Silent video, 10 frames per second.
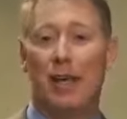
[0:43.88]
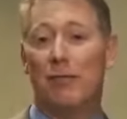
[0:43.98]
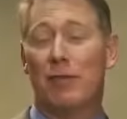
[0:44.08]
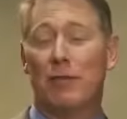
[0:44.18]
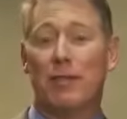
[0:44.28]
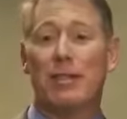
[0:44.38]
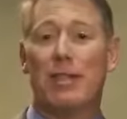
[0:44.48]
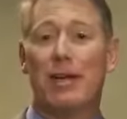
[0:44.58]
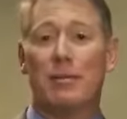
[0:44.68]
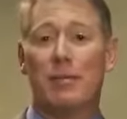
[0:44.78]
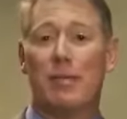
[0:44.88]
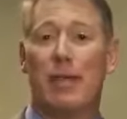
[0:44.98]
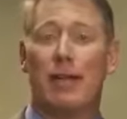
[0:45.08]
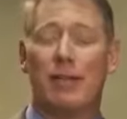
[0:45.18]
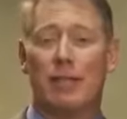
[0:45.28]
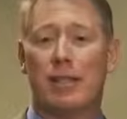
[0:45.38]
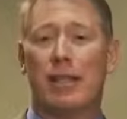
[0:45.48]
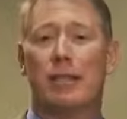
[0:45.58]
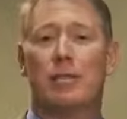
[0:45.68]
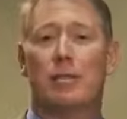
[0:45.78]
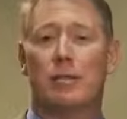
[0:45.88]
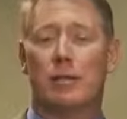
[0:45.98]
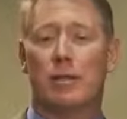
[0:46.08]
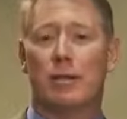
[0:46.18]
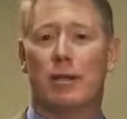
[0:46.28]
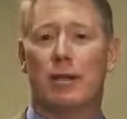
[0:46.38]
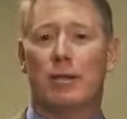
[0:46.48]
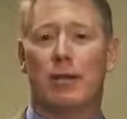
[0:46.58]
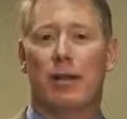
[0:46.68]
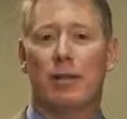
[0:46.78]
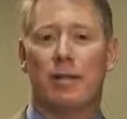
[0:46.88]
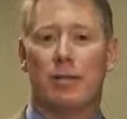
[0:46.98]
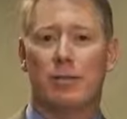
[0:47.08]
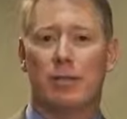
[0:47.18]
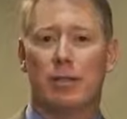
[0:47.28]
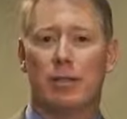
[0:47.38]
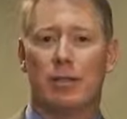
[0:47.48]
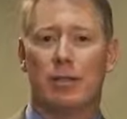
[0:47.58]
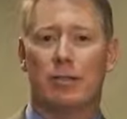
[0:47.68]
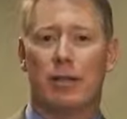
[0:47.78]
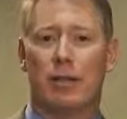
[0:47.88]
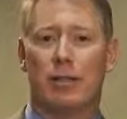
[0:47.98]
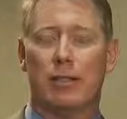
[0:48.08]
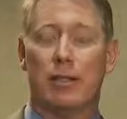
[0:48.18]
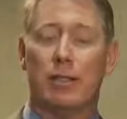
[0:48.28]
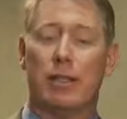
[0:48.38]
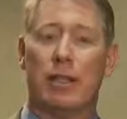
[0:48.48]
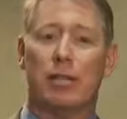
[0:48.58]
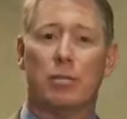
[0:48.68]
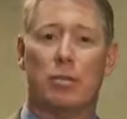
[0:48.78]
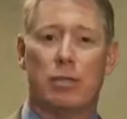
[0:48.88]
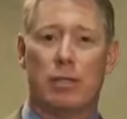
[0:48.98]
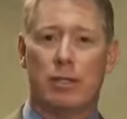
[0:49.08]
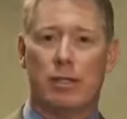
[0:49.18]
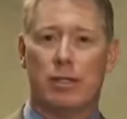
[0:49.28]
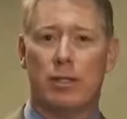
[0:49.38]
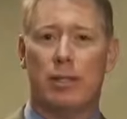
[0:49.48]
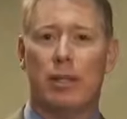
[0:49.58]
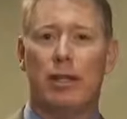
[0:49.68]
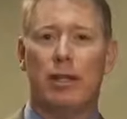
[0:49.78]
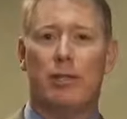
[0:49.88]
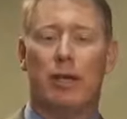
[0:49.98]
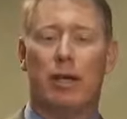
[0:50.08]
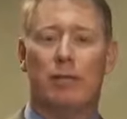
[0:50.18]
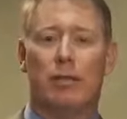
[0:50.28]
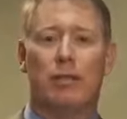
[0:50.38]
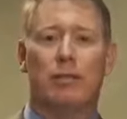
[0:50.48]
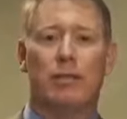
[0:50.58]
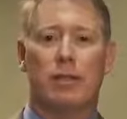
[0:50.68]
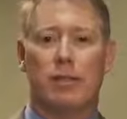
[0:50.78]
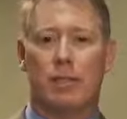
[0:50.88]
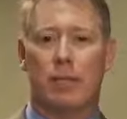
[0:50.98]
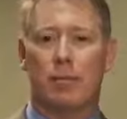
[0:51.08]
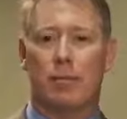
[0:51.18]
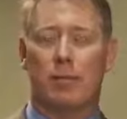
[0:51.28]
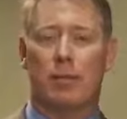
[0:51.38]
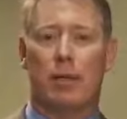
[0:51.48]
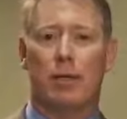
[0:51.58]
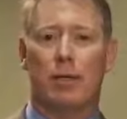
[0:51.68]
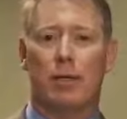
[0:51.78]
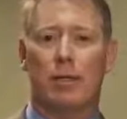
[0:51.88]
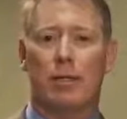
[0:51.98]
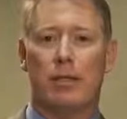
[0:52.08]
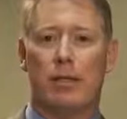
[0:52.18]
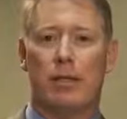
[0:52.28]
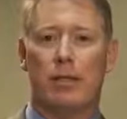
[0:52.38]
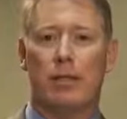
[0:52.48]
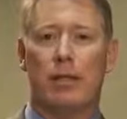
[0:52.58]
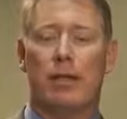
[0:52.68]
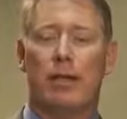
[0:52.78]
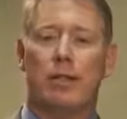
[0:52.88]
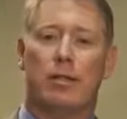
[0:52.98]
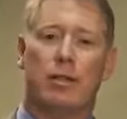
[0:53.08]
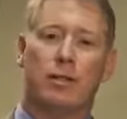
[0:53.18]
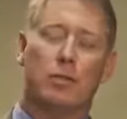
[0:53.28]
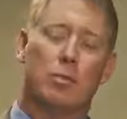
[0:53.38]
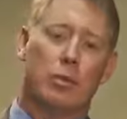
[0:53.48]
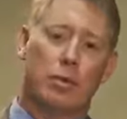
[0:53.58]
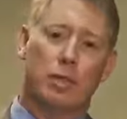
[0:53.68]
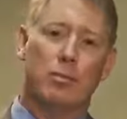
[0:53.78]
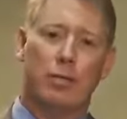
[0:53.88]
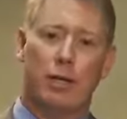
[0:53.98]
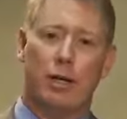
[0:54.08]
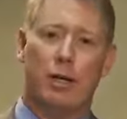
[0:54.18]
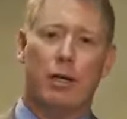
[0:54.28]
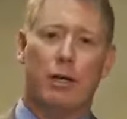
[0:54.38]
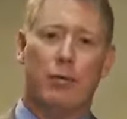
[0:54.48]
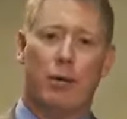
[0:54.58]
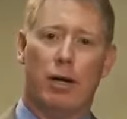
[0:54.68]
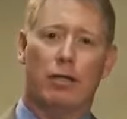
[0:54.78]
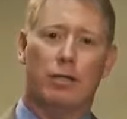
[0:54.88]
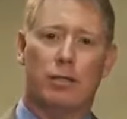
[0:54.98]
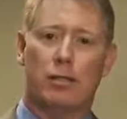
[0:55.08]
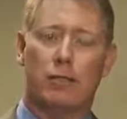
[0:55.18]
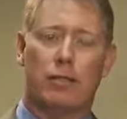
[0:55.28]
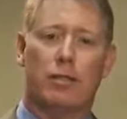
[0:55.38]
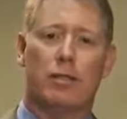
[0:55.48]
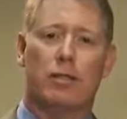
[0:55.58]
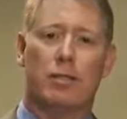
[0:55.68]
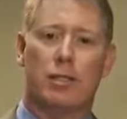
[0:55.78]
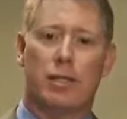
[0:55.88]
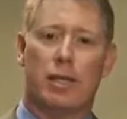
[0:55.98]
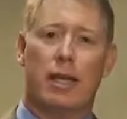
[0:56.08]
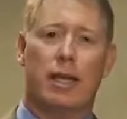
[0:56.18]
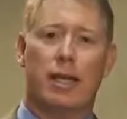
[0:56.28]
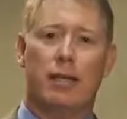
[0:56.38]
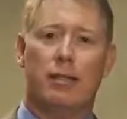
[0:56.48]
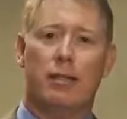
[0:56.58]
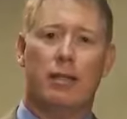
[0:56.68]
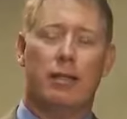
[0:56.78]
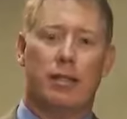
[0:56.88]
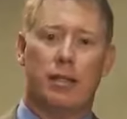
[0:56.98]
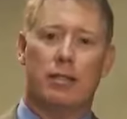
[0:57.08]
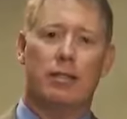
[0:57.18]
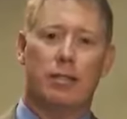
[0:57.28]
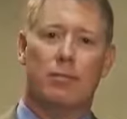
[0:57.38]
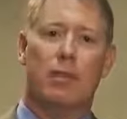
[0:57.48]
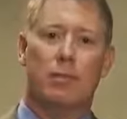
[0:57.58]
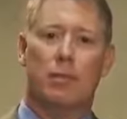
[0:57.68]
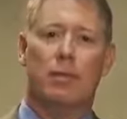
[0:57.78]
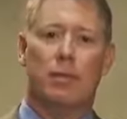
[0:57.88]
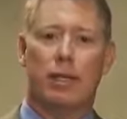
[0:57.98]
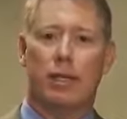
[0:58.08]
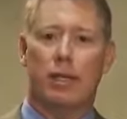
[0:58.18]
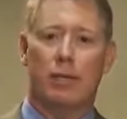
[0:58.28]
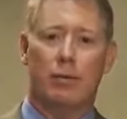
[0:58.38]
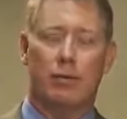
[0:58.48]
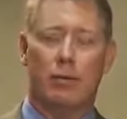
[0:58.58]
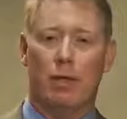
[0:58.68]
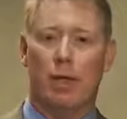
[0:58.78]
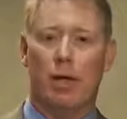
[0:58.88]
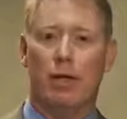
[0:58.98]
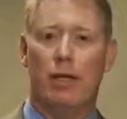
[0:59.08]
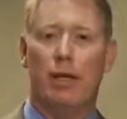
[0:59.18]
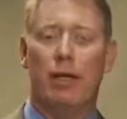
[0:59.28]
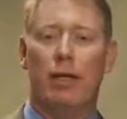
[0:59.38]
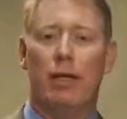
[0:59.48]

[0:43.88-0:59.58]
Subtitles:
after 3 times I had the same score. So I thought, well, that's an interesting little device. At least it has precision. But I was still very skeptical about what it did. And so I just pulled up a chair and I watched this physician scan dozens of people as they came through the line.